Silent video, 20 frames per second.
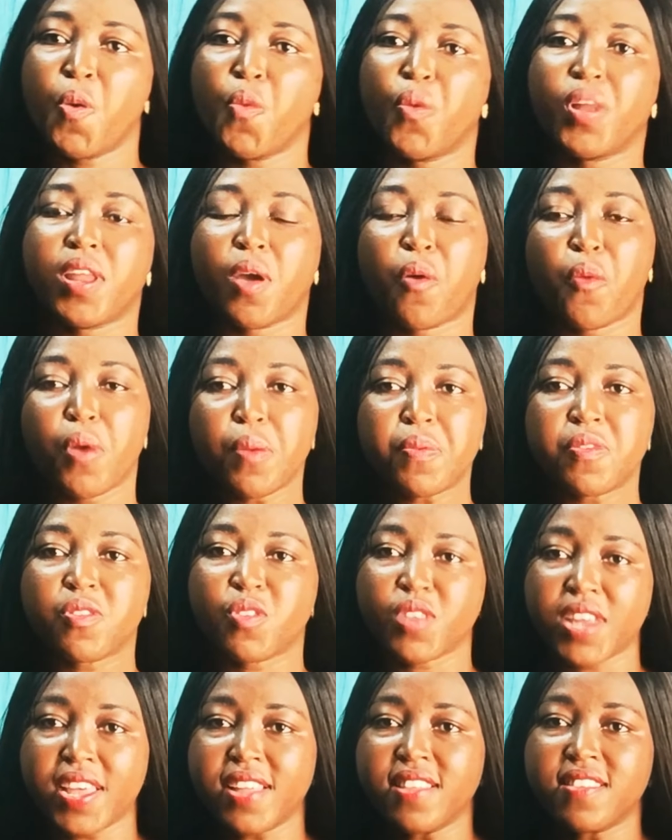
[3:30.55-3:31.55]
will equip
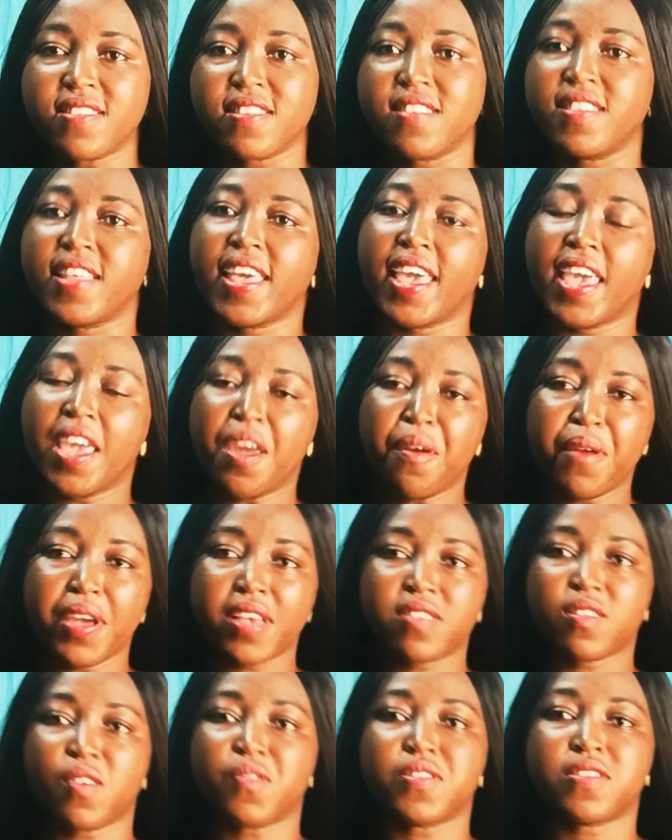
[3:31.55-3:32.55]
students in the
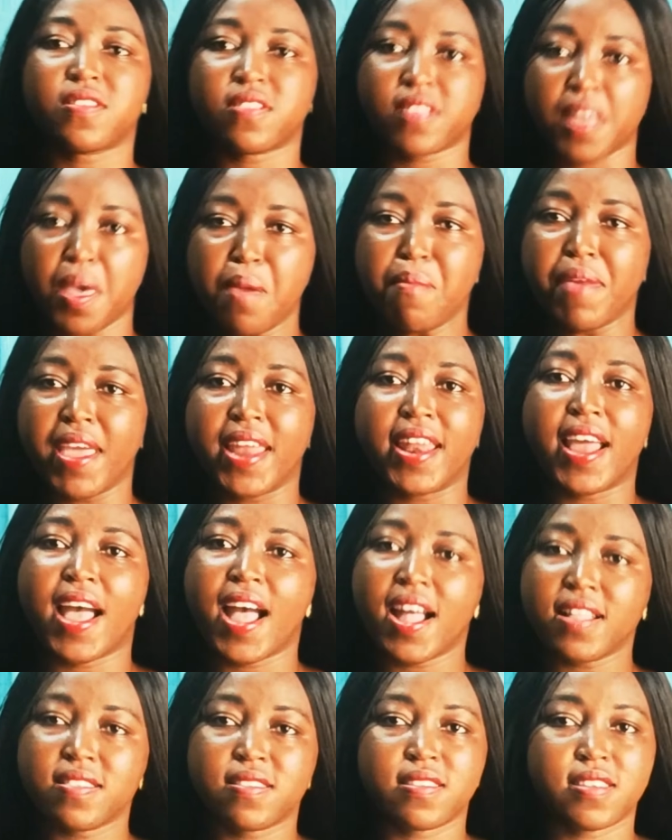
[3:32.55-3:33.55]
areas of STEM and
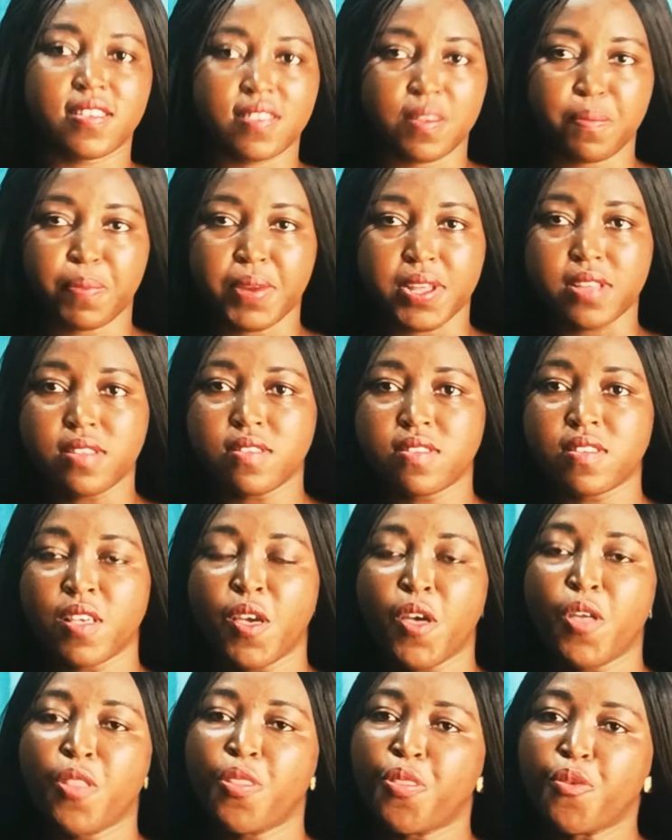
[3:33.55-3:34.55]
arts disciplines